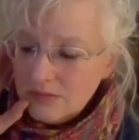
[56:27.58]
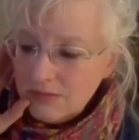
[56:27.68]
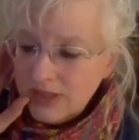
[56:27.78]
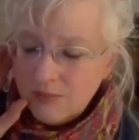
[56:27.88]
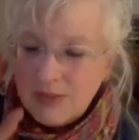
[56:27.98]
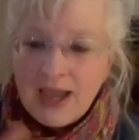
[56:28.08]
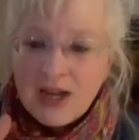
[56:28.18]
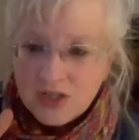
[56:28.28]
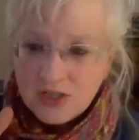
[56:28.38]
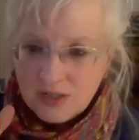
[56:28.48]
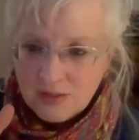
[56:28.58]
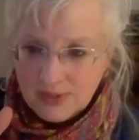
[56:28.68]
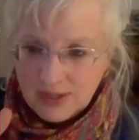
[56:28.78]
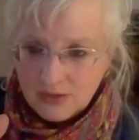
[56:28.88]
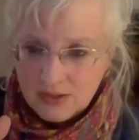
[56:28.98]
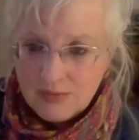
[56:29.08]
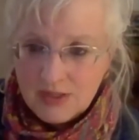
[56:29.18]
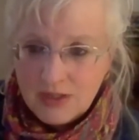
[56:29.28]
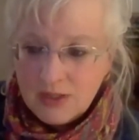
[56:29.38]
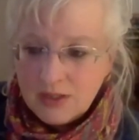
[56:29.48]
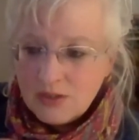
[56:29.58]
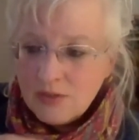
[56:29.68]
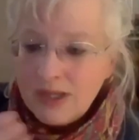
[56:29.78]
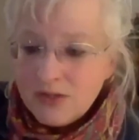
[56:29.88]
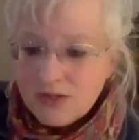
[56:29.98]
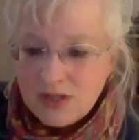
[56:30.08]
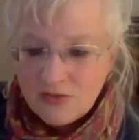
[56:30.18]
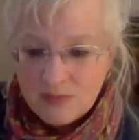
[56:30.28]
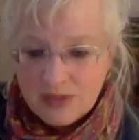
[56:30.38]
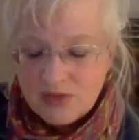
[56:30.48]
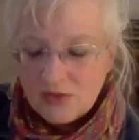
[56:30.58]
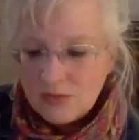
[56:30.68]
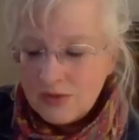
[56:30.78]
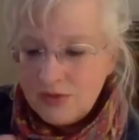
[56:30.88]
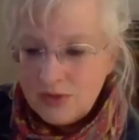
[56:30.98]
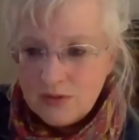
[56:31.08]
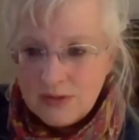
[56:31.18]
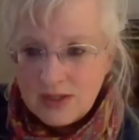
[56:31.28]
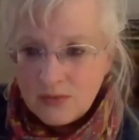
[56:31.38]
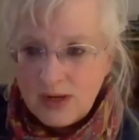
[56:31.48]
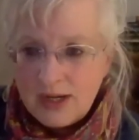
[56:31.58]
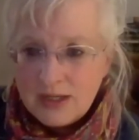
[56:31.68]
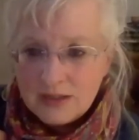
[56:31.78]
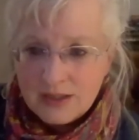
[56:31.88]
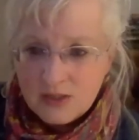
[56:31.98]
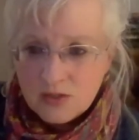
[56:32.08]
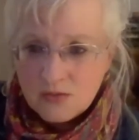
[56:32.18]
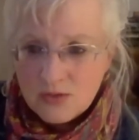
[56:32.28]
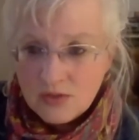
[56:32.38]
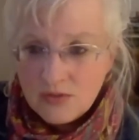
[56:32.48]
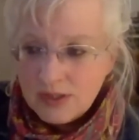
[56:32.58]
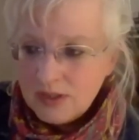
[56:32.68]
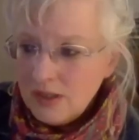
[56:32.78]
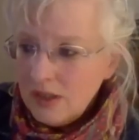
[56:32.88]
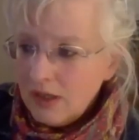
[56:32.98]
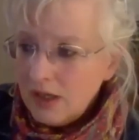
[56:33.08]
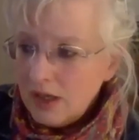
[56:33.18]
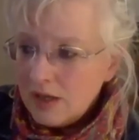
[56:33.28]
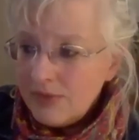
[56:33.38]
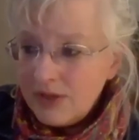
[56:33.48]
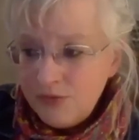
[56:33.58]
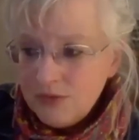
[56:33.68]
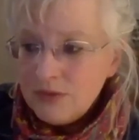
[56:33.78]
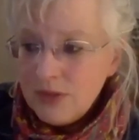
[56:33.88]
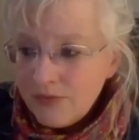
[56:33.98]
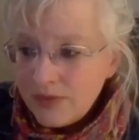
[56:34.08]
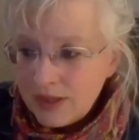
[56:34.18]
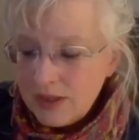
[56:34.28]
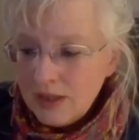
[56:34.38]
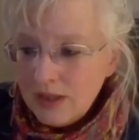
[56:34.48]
being passionate about it. I mean, you, don't make yourself miserable. If you don't like writing, like don't do it. Uh, but if you love it,